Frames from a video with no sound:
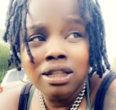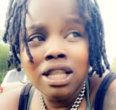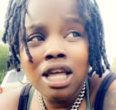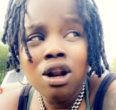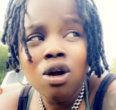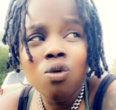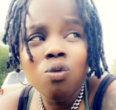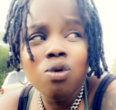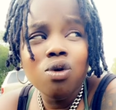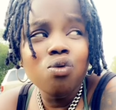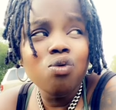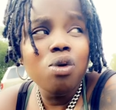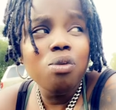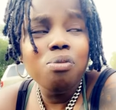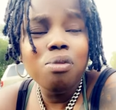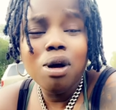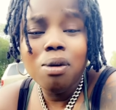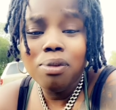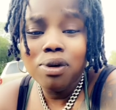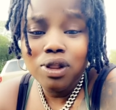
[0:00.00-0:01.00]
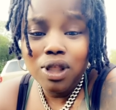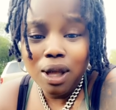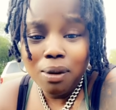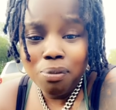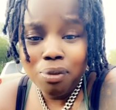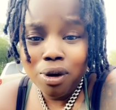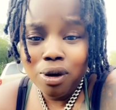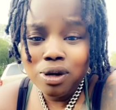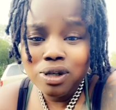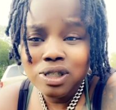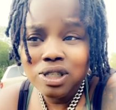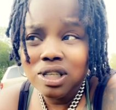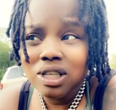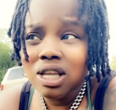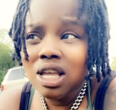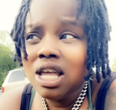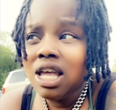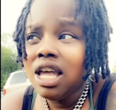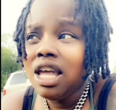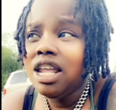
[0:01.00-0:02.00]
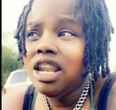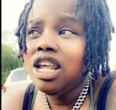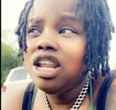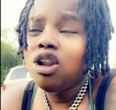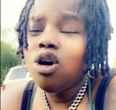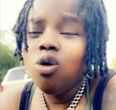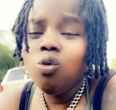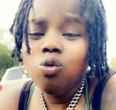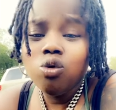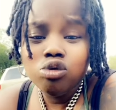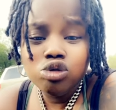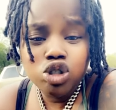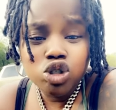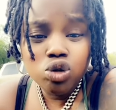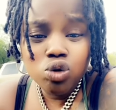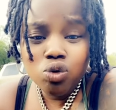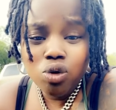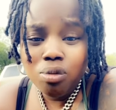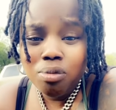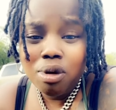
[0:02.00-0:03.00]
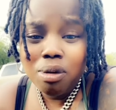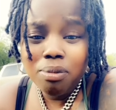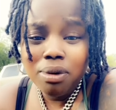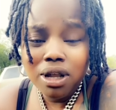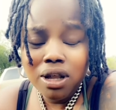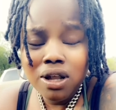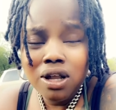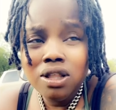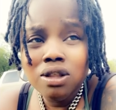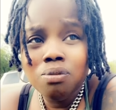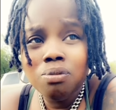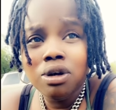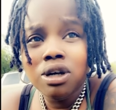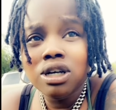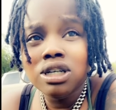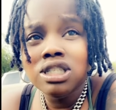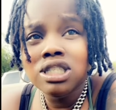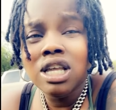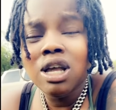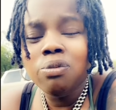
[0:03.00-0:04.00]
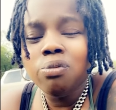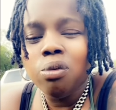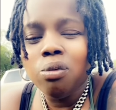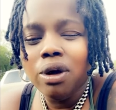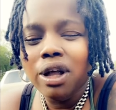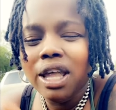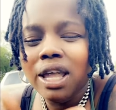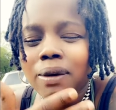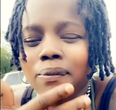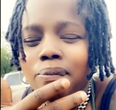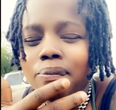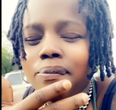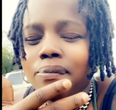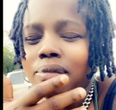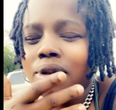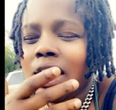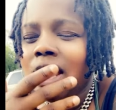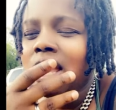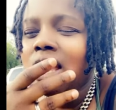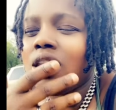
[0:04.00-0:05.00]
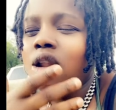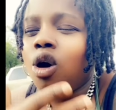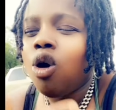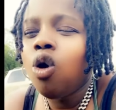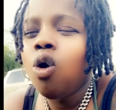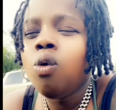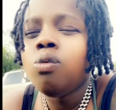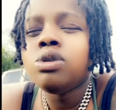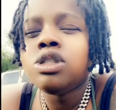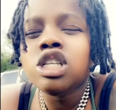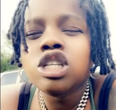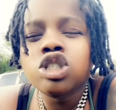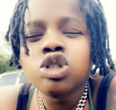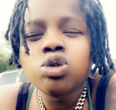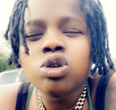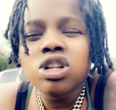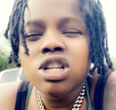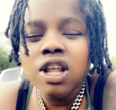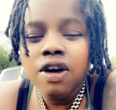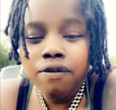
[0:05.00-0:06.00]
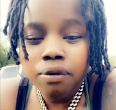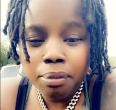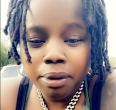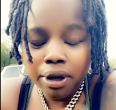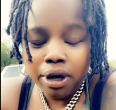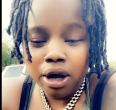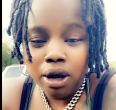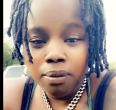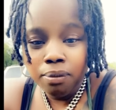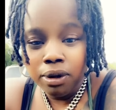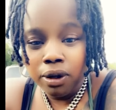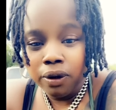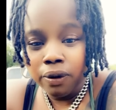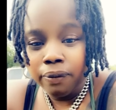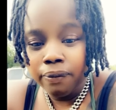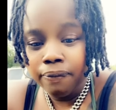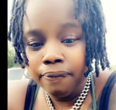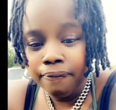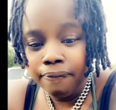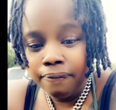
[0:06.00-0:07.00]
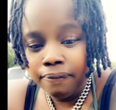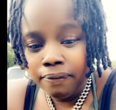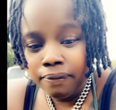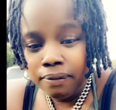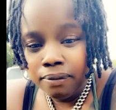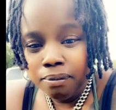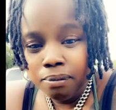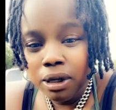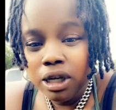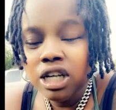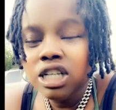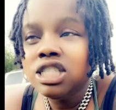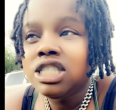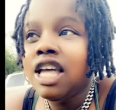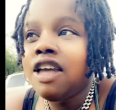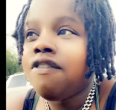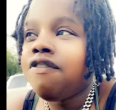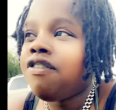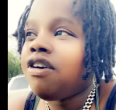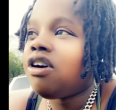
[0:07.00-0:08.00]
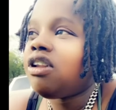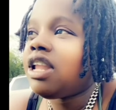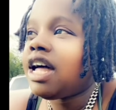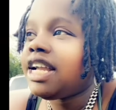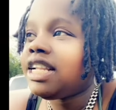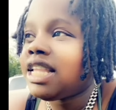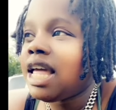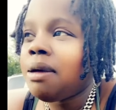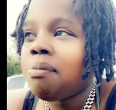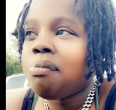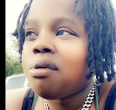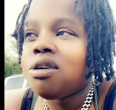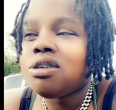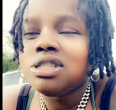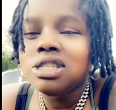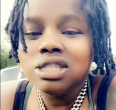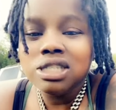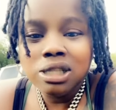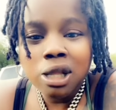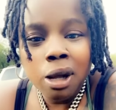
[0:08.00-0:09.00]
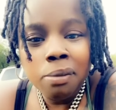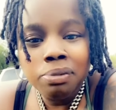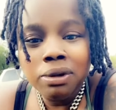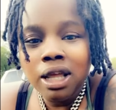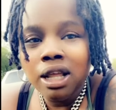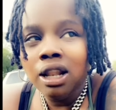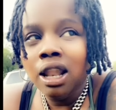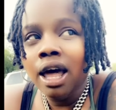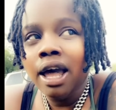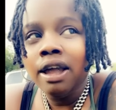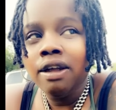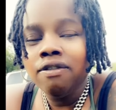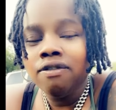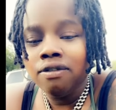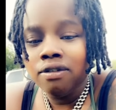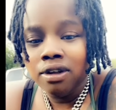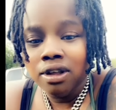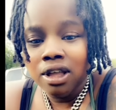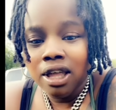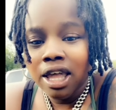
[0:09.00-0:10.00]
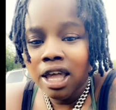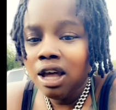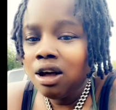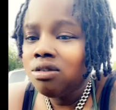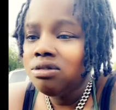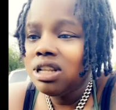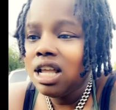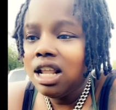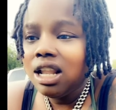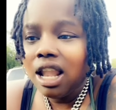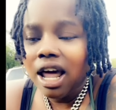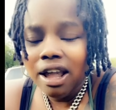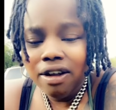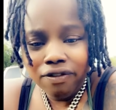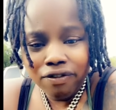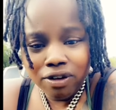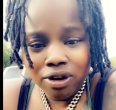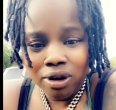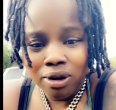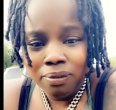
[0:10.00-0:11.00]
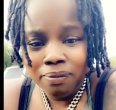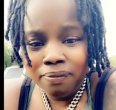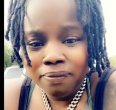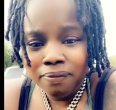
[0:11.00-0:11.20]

They don't want to remember that person, and they don't want you to remember either because they in they in hopes that you'll never become them, because they felt like that person stopped their life, held their life up.